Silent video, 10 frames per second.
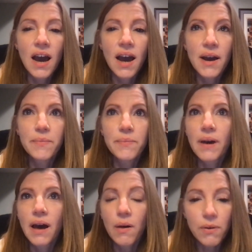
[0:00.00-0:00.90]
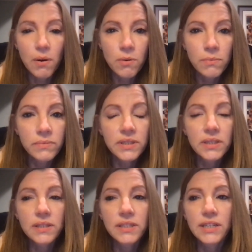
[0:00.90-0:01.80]
Health
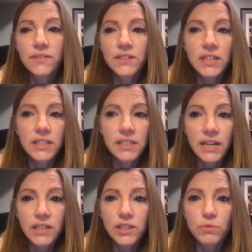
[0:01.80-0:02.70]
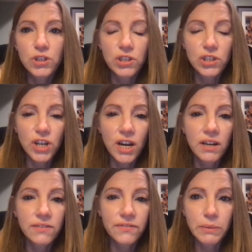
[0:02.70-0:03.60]
Homes, CFTSS, which is
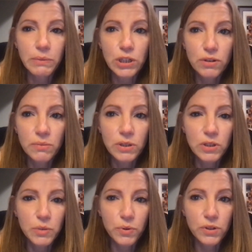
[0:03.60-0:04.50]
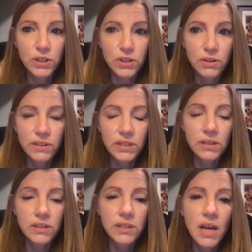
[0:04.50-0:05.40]
Child and Family Treatment Supports and
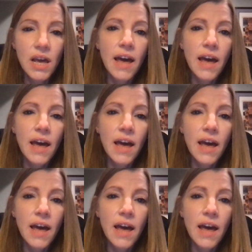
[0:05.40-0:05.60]
Services,